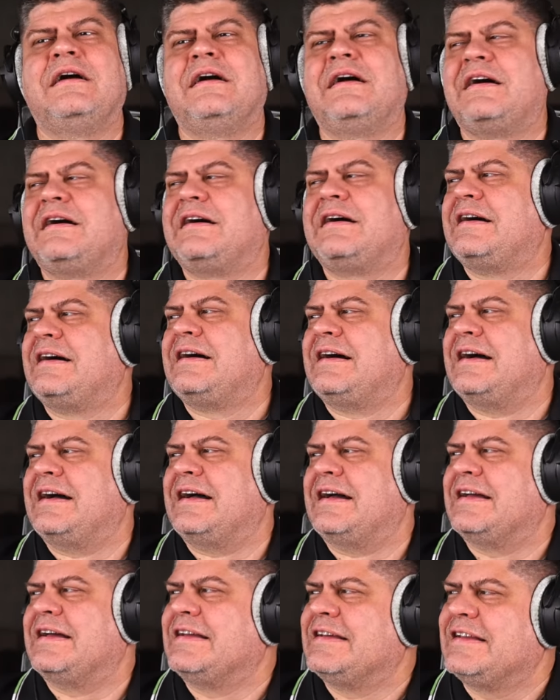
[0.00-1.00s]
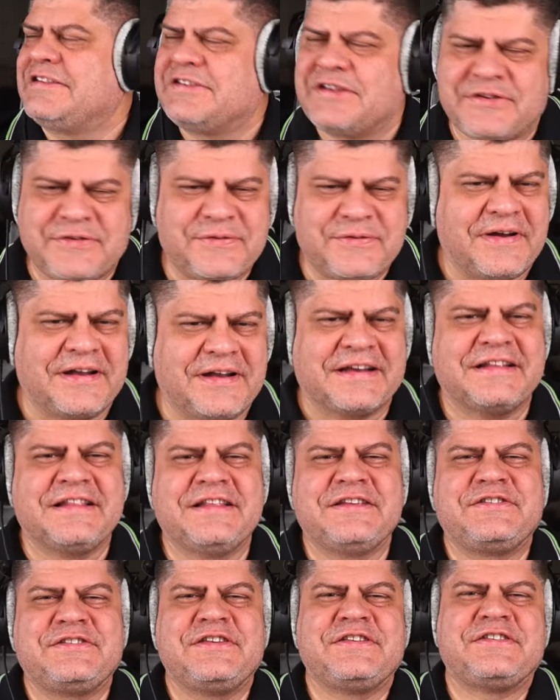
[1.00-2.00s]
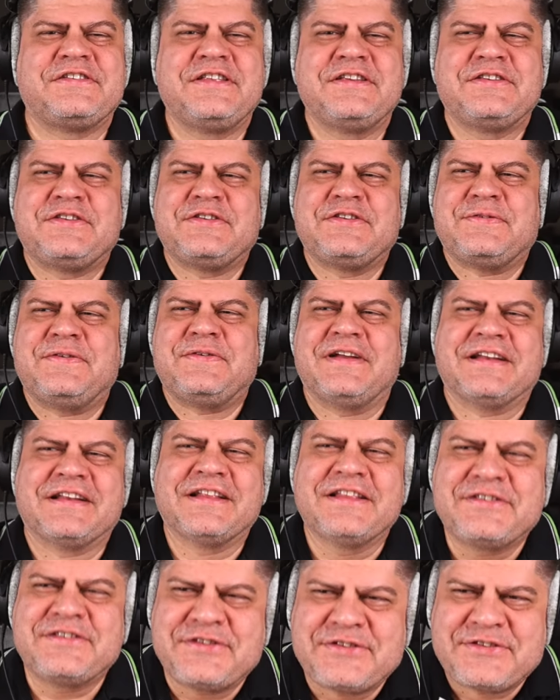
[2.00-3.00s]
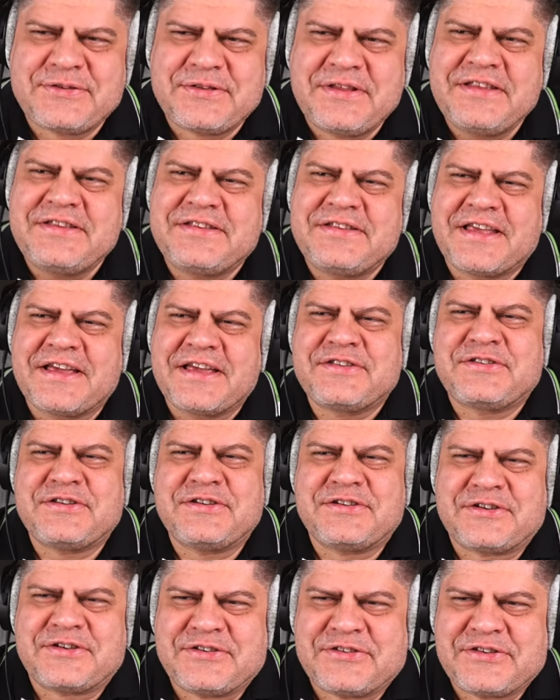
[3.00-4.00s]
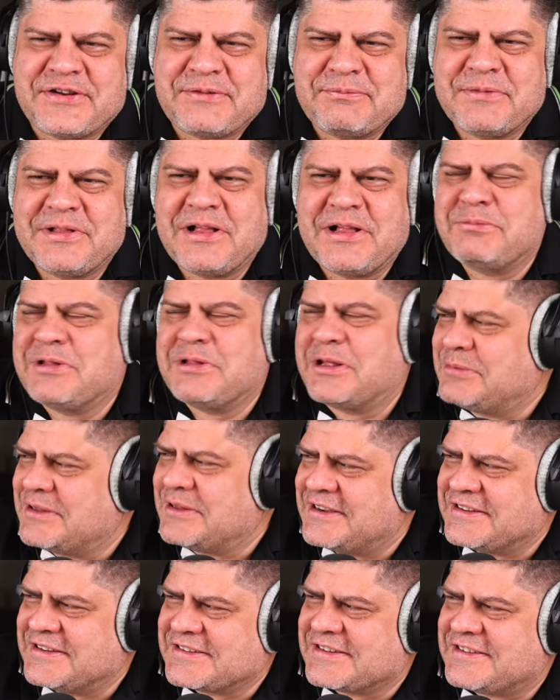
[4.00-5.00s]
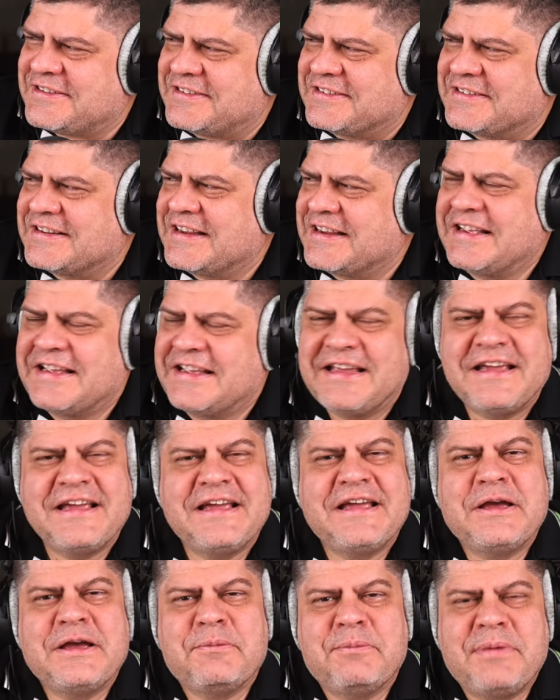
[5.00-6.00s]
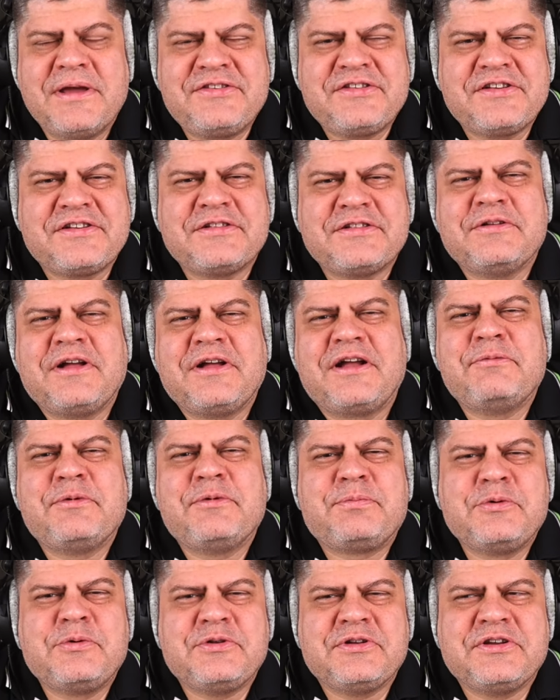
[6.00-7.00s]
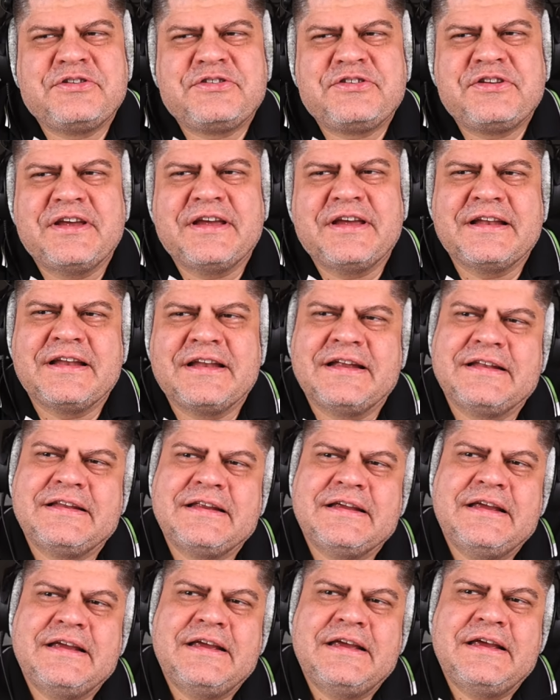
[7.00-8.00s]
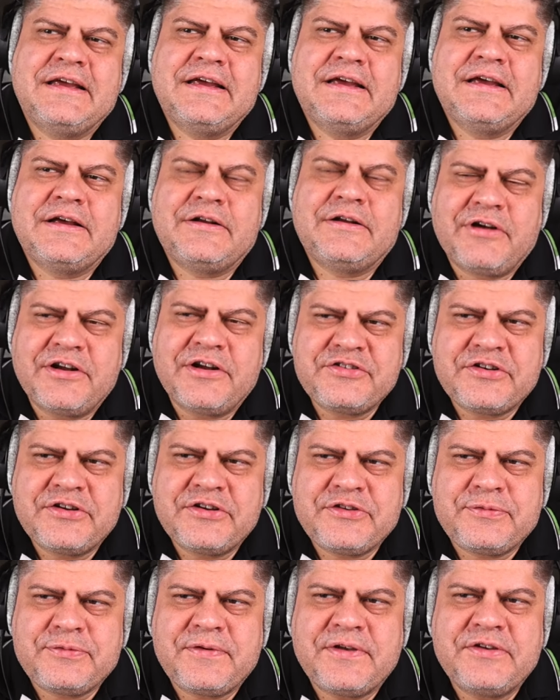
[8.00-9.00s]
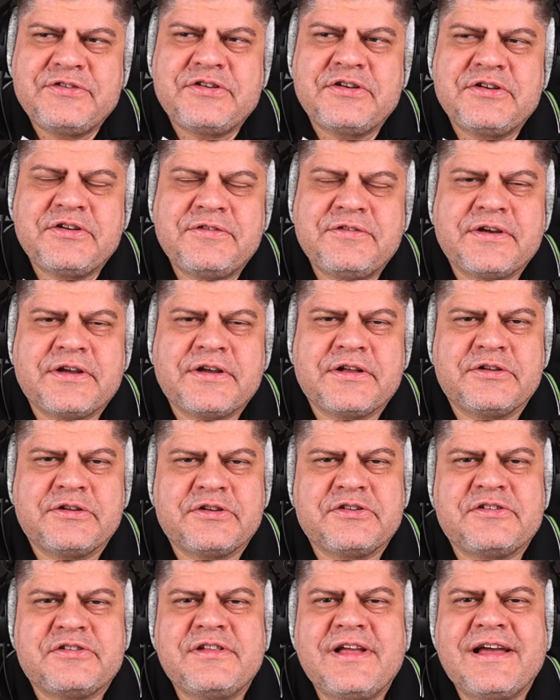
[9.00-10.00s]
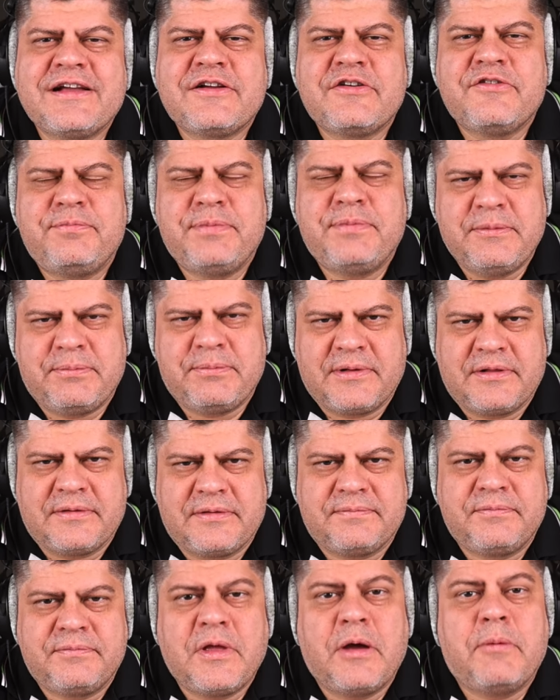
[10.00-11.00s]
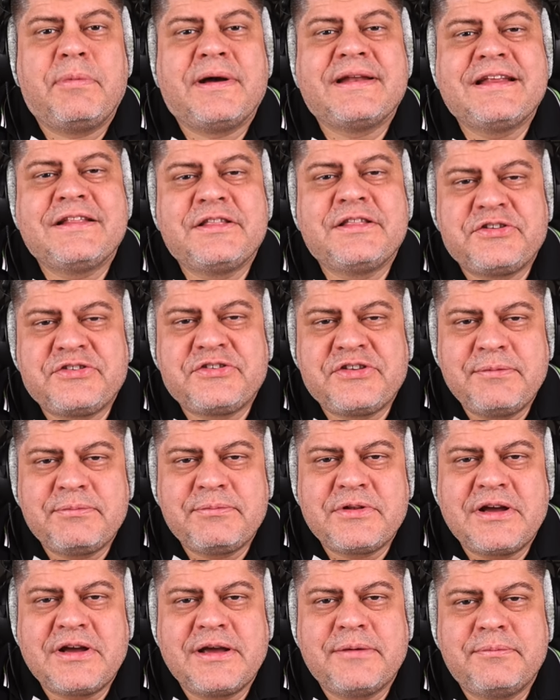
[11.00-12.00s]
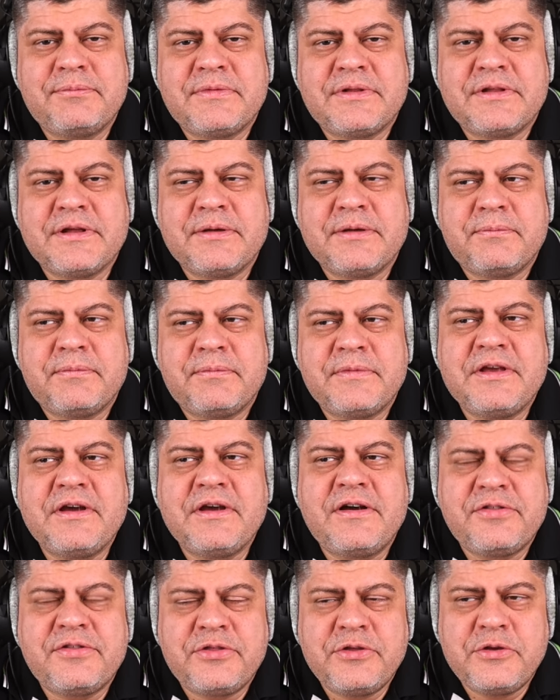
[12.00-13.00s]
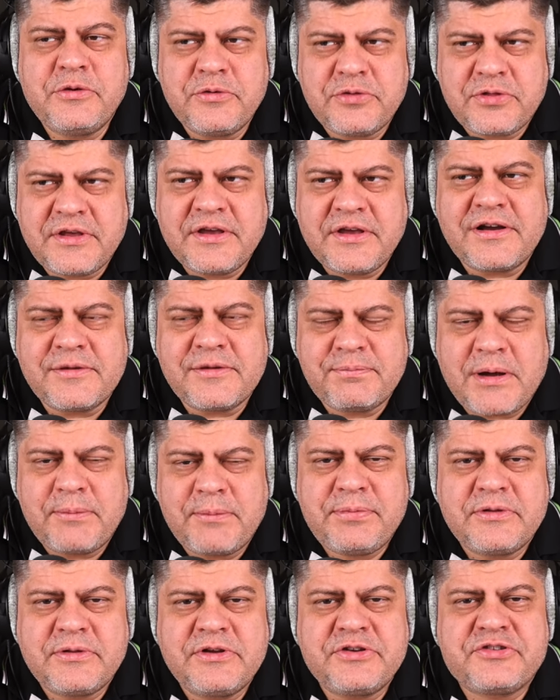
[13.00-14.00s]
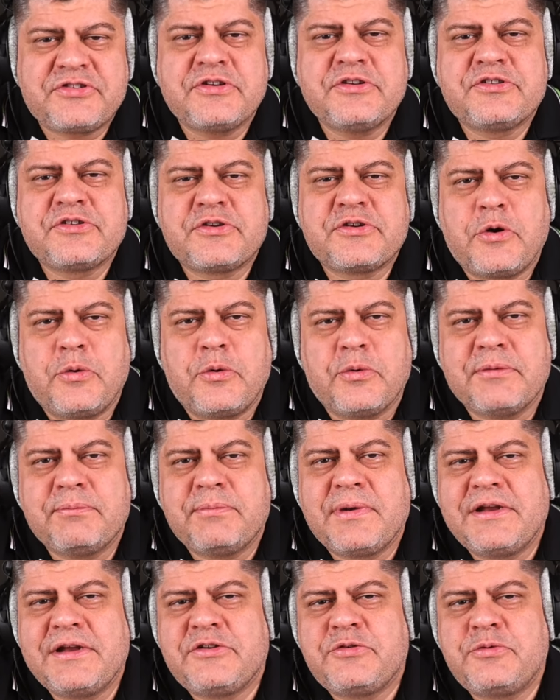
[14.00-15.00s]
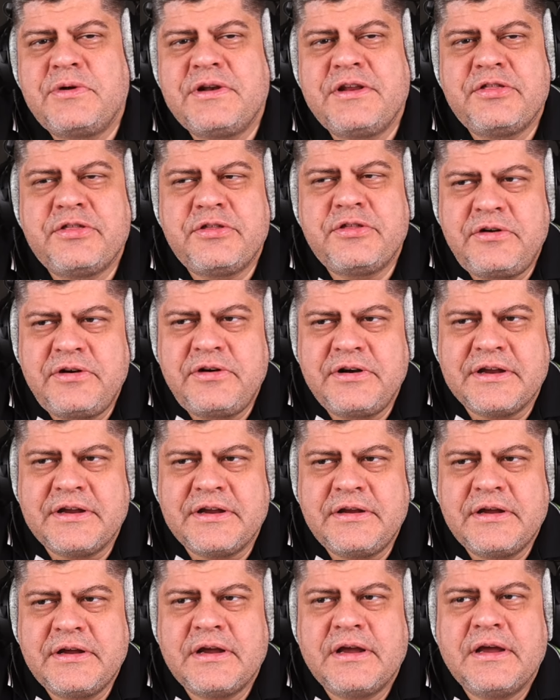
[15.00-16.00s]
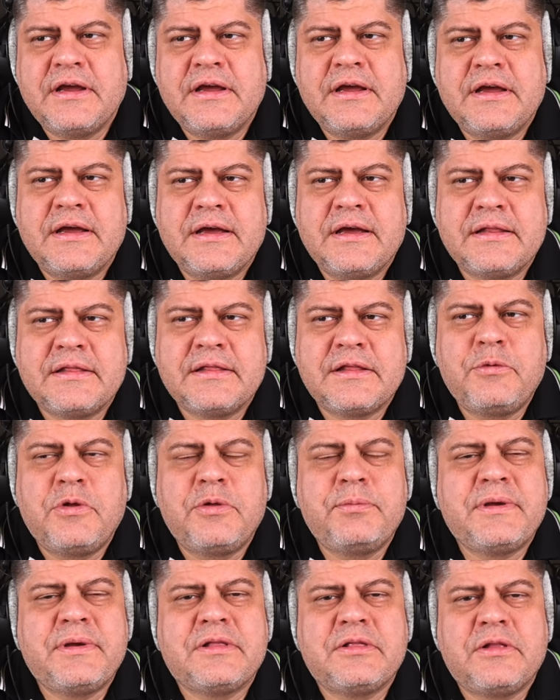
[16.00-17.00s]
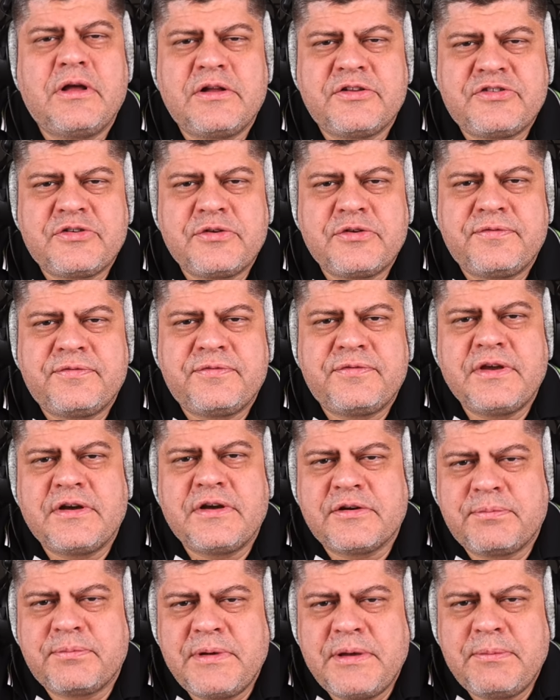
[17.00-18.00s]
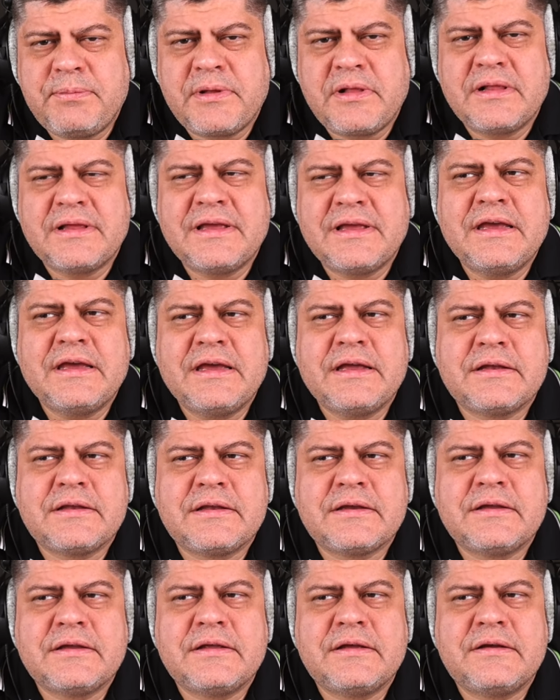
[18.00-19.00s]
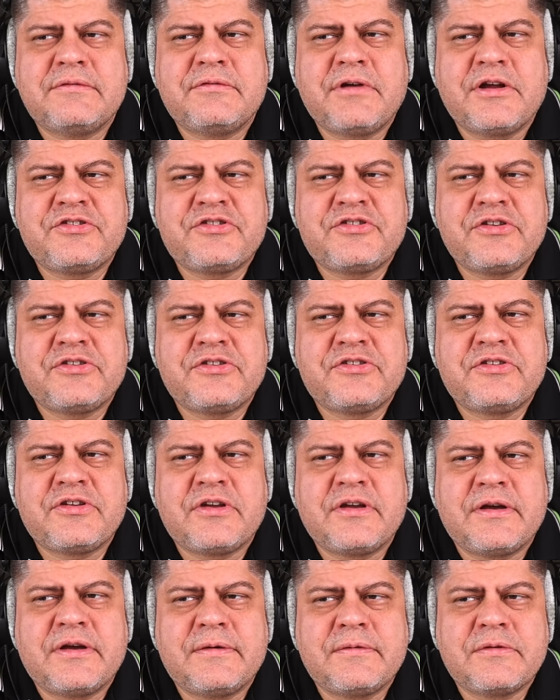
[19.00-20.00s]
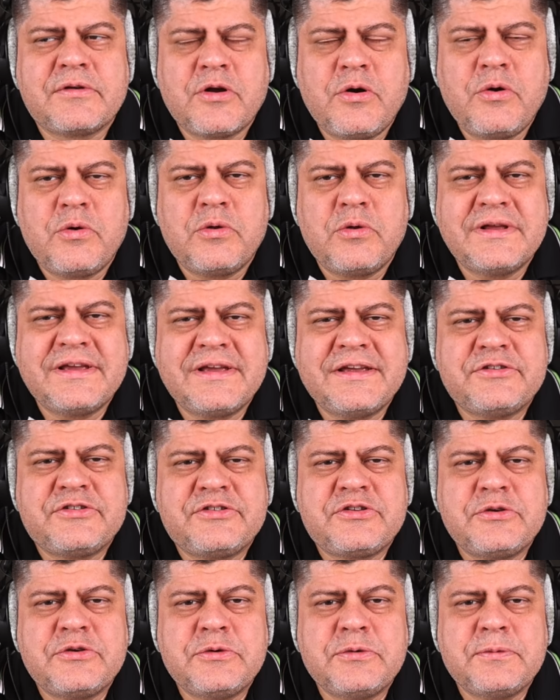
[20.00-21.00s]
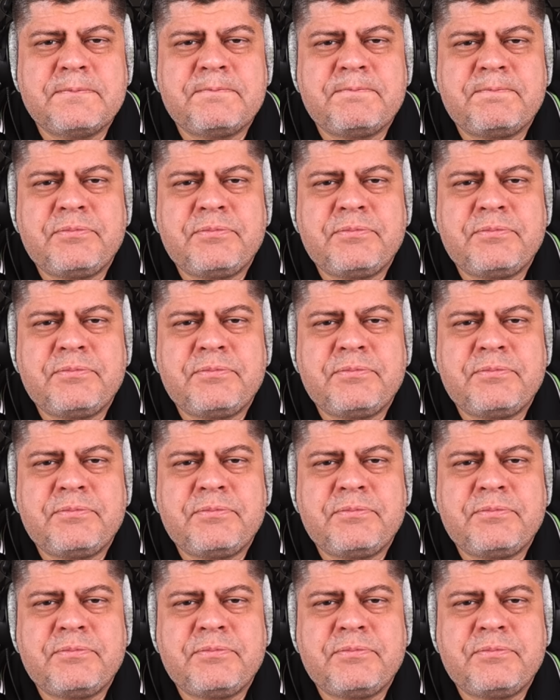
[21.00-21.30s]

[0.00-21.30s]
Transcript: Uh, this is funny. This is this is funny. This is it gets interesting. Blah blah blah is gone. Basically, Vladimir Putin is saying that Russia is facing difficulties, lack of people, but at the same time, the youth, youth young population is growing. By 2030, there will be lots of young people, and Russia's uh, goal is to